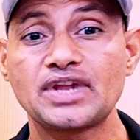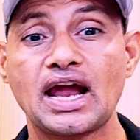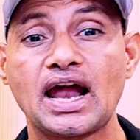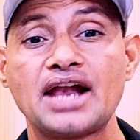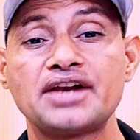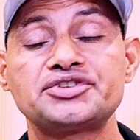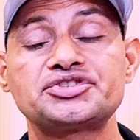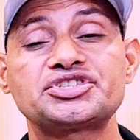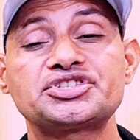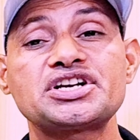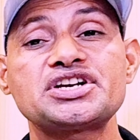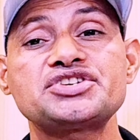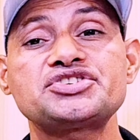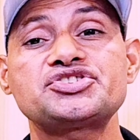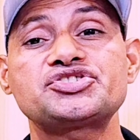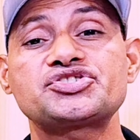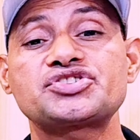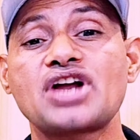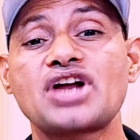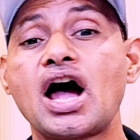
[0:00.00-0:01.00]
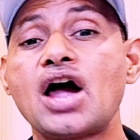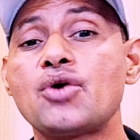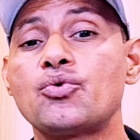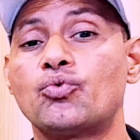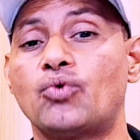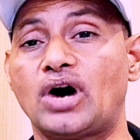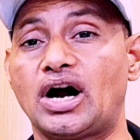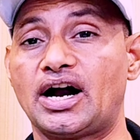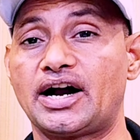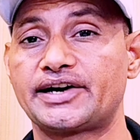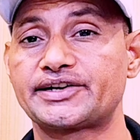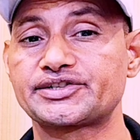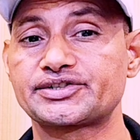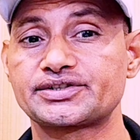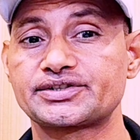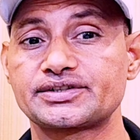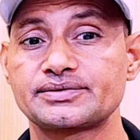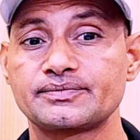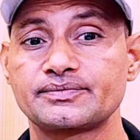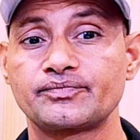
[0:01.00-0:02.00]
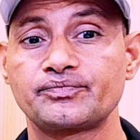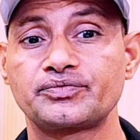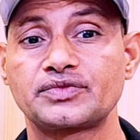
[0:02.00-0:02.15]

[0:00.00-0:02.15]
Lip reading: and change time words,